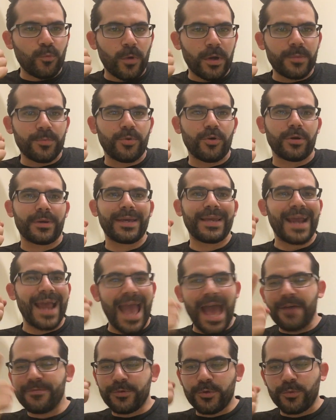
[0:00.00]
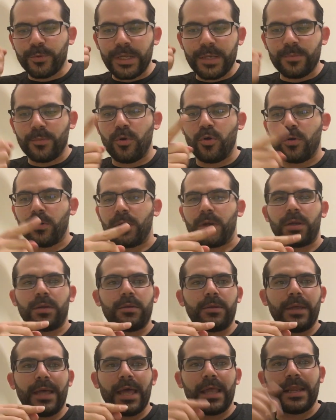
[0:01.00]
one book, and I have to read more,
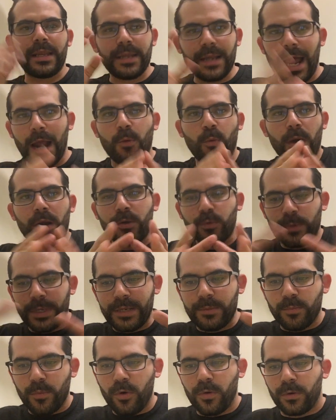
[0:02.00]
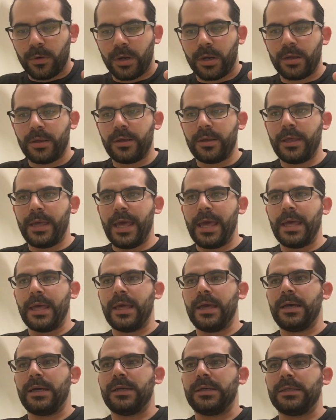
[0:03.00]
and I want to read more.
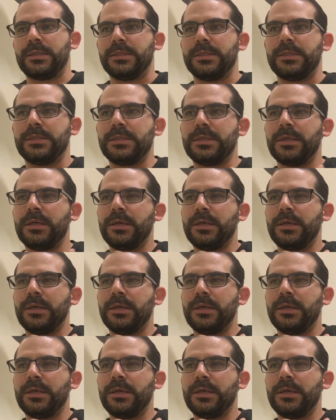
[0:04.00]
And